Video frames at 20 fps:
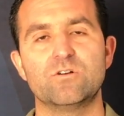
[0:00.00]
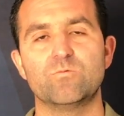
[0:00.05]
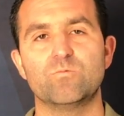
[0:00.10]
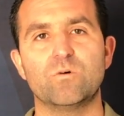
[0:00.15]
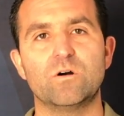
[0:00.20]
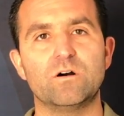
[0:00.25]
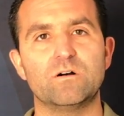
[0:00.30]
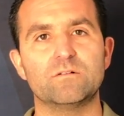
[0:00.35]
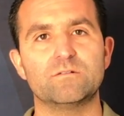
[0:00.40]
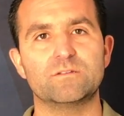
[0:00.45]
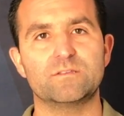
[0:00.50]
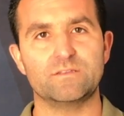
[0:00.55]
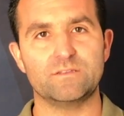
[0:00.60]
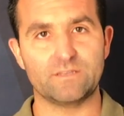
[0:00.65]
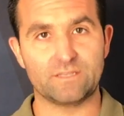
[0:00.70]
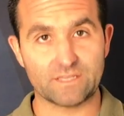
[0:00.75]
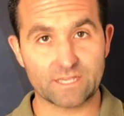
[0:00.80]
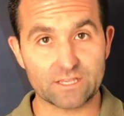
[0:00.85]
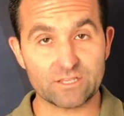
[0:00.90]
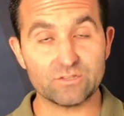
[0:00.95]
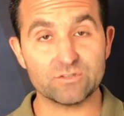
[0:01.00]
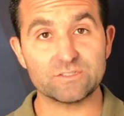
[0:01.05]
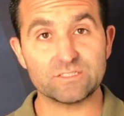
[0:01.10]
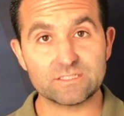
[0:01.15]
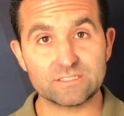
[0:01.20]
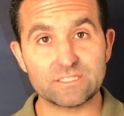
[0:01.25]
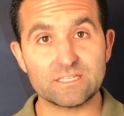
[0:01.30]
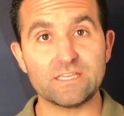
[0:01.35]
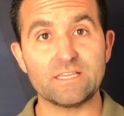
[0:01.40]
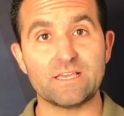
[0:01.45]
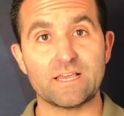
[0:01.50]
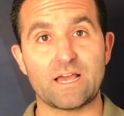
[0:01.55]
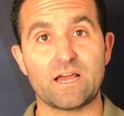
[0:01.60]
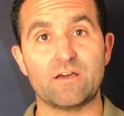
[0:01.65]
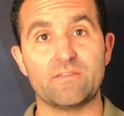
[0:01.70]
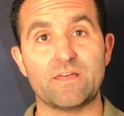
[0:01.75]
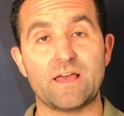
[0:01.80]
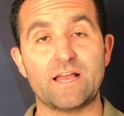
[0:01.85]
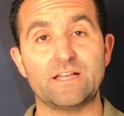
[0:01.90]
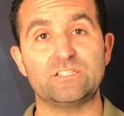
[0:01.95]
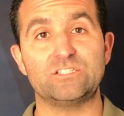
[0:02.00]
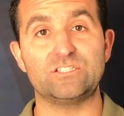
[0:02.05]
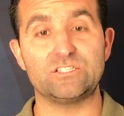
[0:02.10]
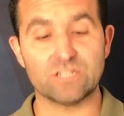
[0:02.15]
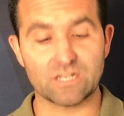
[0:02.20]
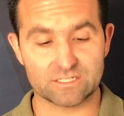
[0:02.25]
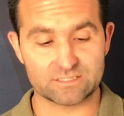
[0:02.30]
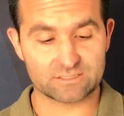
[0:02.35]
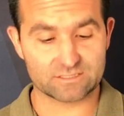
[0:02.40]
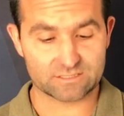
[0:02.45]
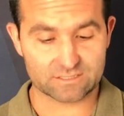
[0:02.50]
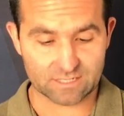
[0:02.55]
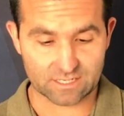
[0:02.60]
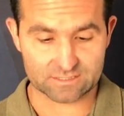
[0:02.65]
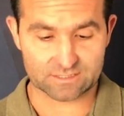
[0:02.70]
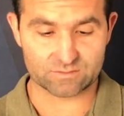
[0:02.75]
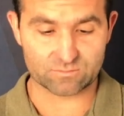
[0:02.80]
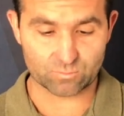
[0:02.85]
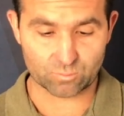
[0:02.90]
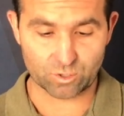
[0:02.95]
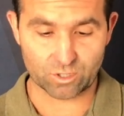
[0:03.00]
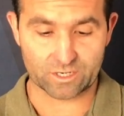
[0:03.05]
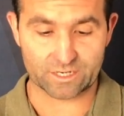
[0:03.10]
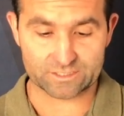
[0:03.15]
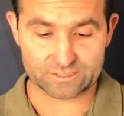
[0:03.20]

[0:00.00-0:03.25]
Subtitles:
well, can you see how that just doesn't work?